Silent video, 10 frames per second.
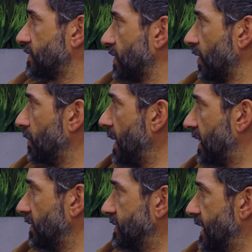So I go back
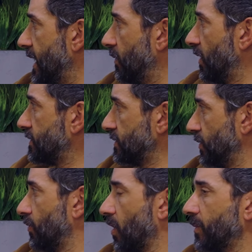in the day when I was a little
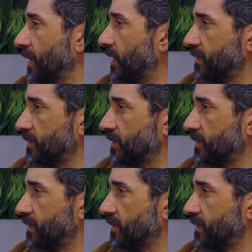grommet and I